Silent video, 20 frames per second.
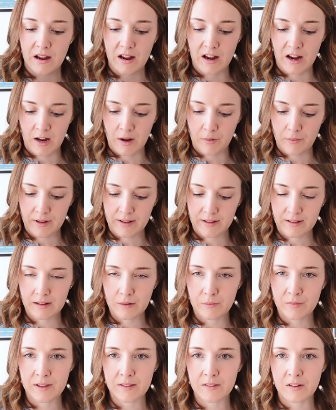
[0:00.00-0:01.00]
And
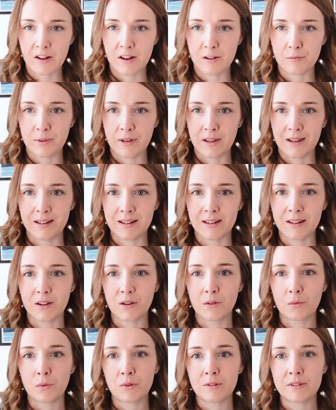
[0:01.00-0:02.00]
something that I've been
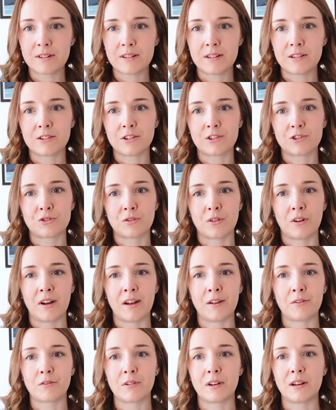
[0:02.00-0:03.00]
wanting to
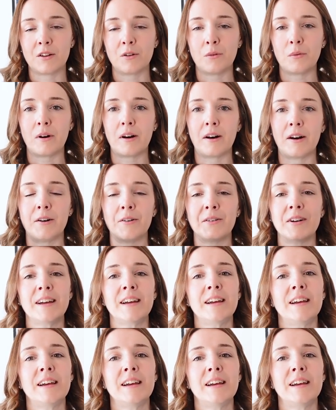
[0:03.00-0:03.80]
try for a little while